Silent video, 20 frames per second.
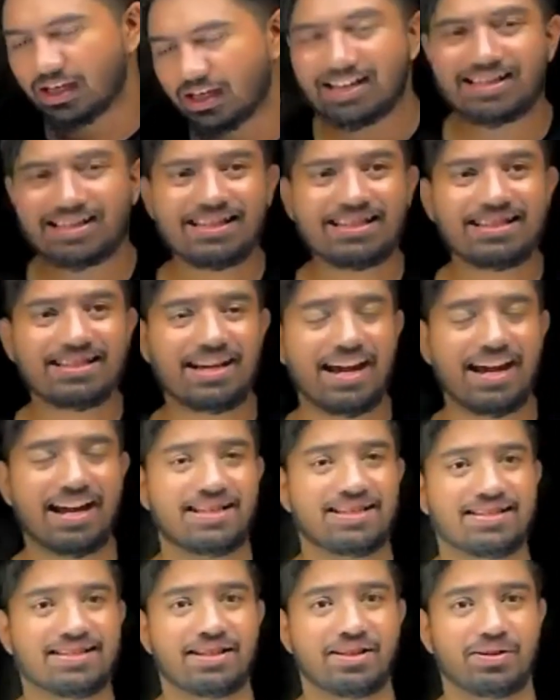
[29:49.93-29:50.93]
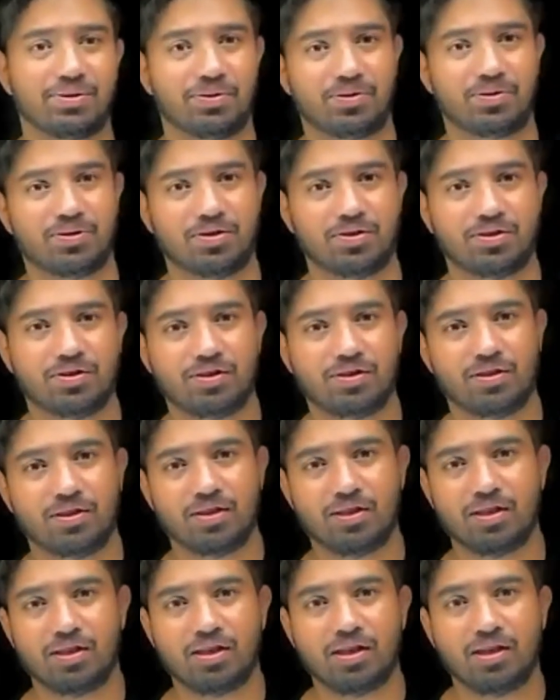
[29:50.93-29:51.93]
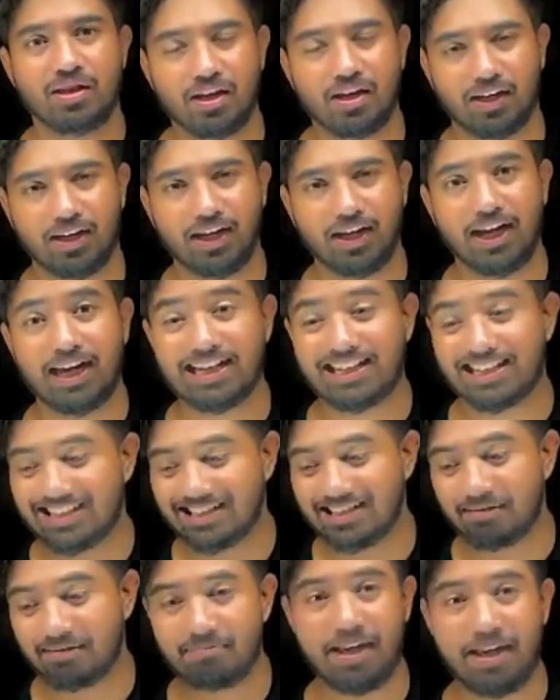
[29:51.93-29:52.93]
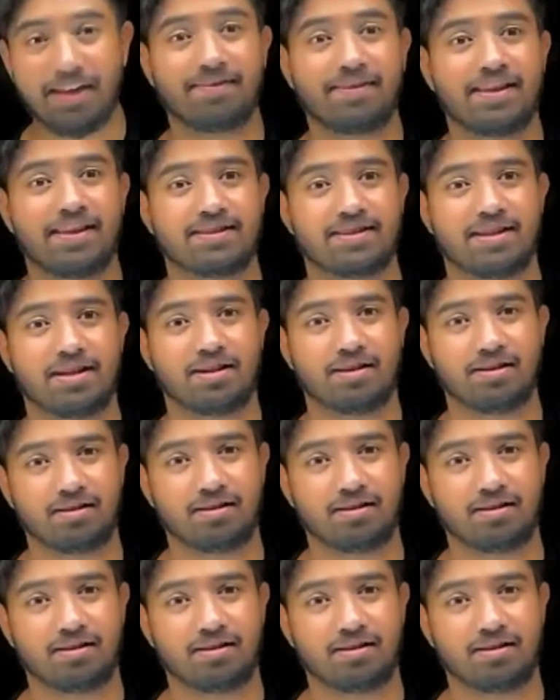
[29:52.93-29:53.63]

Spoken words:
Just add zeros. Okay, it is the mantissa.